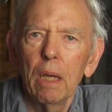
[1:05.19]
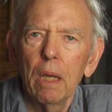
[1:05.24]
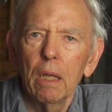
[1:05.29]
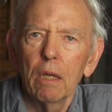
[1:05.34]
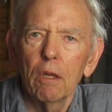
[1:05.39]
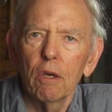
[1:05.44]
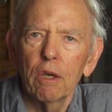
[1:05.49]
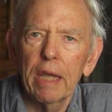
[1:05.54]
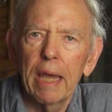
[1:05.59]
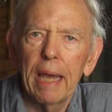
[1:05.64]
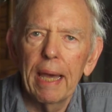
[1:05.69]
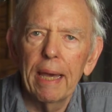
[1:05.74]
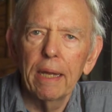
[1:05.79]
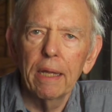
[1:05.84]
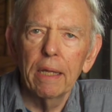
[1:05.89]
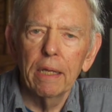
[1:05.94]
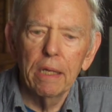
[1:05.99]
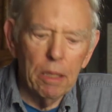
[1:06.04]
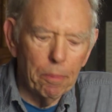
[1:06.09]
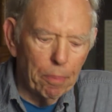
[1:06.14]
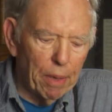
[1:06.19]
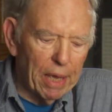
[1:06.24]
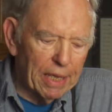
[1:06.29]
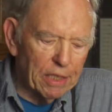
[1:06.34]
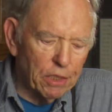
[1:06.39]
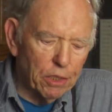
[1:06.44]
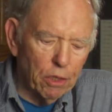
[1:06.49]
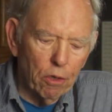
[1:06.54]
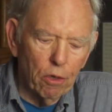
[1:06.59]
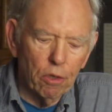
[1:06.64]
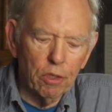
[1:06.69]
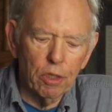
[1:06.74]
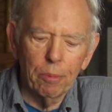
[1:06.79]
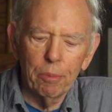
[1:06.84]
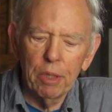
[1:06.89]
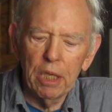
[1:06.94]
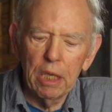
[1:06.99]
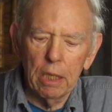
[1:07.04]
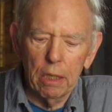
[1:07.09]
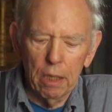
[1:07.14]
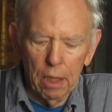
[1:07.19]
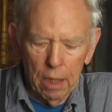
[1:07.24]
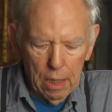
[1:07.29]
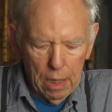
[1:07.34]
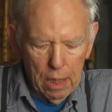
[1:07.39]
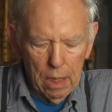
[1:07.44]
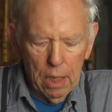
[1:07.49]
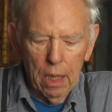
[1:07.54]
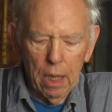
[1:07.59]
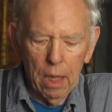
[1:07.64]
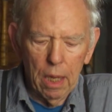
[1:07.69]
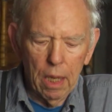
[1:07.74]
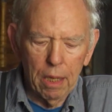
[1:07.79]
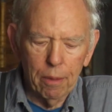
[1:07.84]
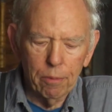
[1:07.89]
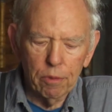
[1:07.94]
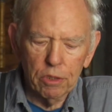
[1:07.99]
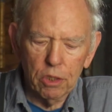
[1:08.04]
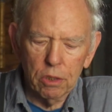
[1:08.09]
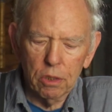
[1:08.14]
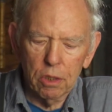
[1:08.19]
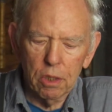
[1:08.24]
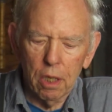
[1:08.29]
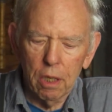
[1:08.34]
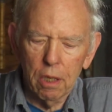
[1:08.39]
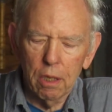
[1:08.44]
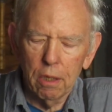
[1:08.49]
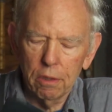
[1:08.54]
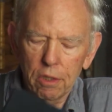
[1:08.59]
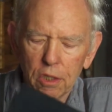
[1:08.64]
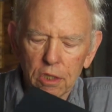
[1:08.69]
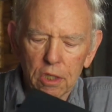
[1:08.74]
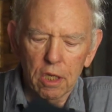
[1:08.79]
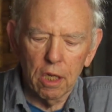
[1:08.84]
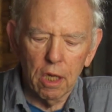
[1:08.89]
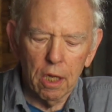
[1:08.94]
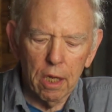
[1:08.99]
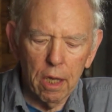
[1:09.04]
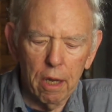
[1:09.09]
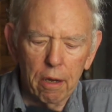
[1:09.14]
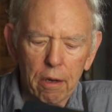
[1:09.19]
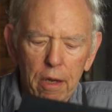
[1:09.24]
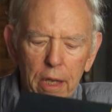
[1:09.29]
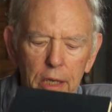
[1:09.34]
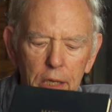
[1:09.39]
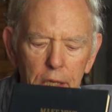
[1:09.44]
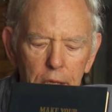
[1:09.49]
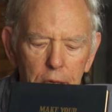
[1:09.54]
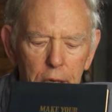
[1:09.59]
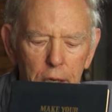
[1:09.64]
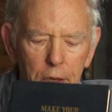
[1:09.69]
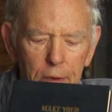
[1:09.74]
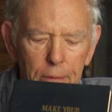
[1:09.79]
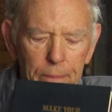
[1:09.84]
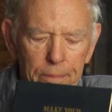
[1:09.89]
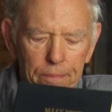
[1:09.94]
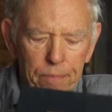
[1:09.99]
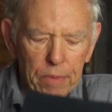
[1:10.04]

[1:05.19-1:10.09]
look at, and he passed it on to me. And it was this little guy right here,